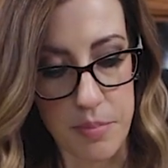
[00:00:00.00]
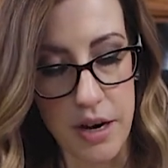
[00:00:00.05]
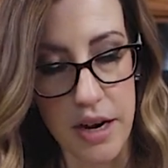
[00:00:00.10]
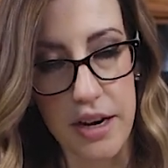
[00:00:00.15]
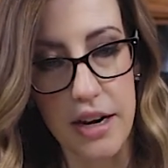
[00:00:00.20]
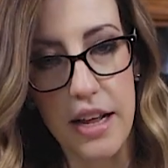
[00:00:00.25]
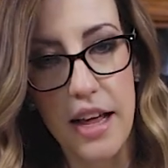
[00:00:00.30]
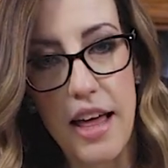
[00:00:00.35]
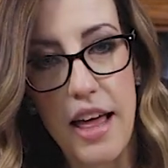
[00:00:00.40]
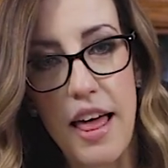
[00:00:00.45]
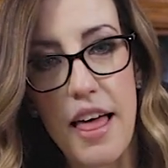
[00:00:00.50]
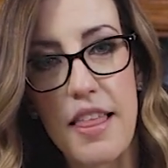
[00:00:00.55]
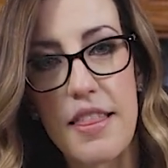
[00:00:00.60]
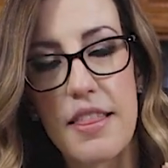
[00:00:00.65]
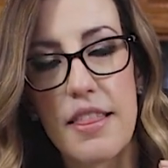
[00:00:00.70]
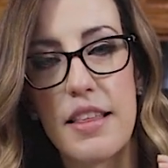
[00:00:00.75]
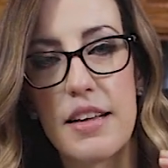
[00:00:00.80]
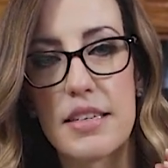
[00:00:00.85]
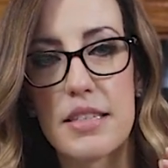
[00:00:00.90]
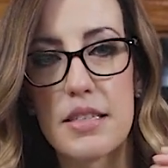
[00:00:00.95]
But
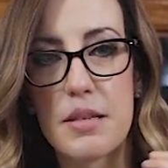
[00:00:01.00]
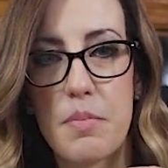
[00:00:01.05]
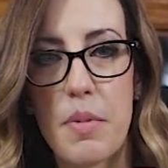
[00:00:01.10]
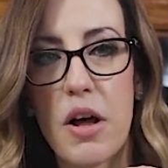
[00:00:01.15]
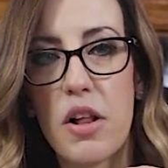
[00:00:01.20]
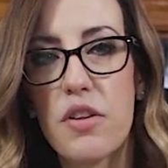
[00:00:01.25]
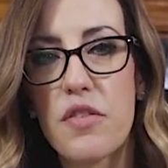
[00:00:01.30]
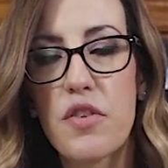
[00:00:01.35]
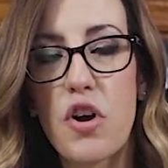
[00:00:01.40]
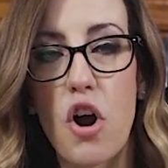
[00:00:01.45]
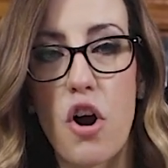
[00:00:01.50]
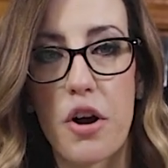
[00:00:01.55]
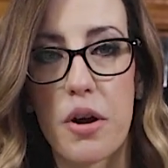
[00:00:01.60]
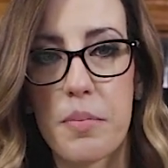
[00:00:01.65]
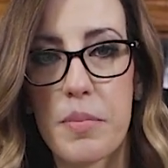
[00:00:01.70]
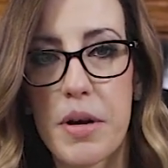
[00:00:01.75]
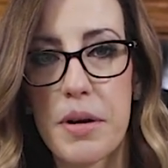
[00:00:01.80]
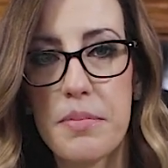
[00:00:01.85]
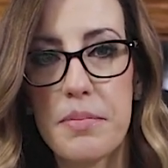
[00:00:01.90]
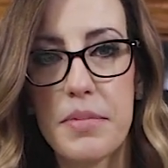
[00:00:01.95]
the smell of
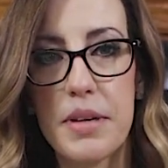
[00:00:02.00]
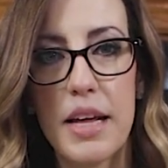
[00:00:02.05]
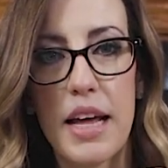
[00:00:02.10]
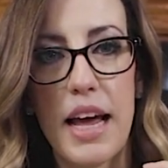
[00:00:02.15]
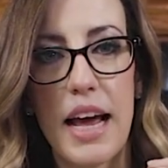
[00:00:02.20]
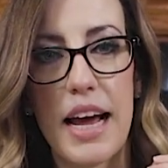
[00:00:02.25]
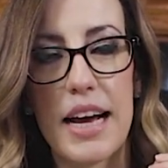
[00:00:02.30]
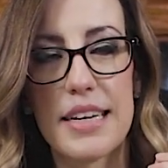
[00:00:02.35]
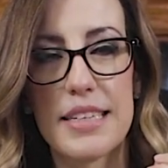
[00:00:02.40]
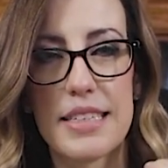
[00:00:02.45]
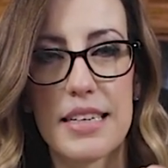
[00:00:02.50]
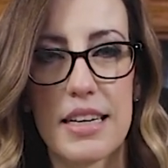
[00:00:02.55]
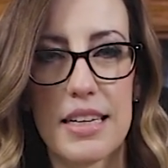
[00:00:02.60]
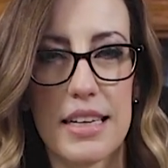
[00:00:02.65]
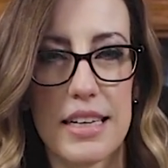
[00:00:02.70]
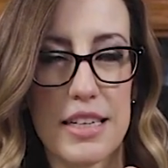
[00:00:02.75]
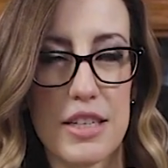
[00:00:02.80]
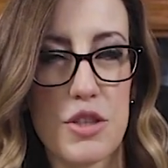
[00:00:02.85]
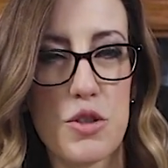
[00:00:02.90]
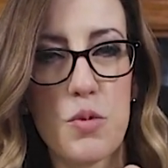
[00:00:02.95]
cardamom has that
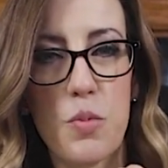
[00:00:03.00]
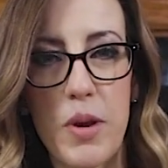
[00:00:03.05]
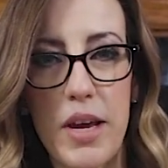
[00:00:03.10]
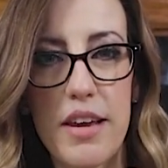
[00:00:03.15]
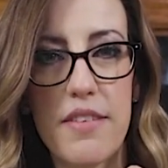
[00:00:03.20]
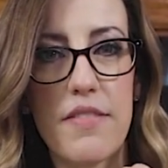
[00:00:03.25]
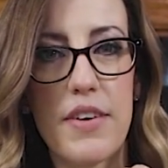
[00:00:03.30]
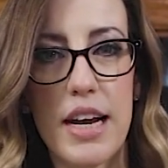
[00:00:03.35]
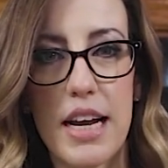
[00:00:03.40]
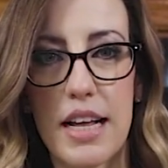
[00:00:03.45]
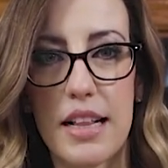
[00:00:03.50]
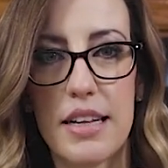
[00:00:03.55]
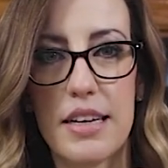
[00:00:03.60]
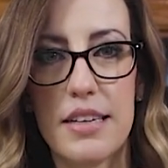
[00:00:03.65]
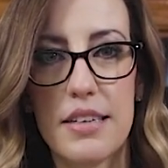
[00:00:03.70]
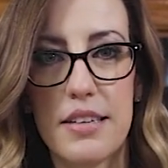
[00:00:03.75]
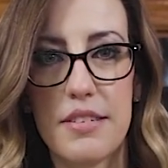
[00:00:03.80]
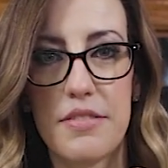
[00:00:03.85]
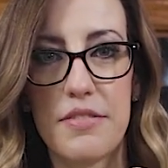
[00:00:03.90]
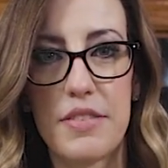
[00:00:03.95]
like sweet
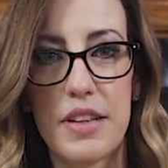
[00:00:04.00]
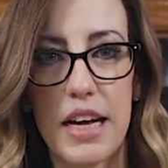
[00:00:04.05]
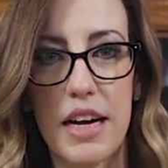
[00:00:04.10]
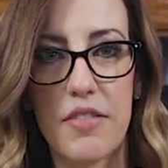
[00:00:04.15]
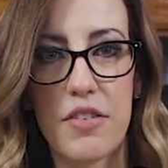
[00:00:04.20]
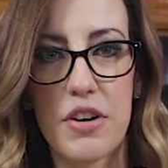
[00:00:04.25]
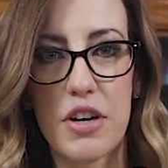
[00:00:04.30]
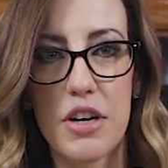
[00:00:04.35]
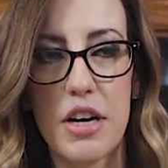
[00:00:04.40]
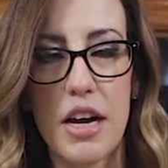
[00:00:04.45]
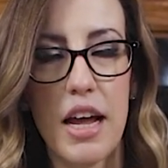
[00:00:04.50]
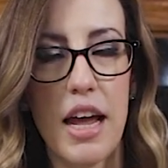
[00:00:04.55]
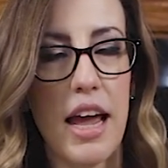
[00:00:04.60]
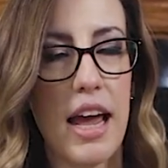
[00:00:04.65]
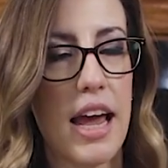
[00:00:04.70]
vanilla flavor.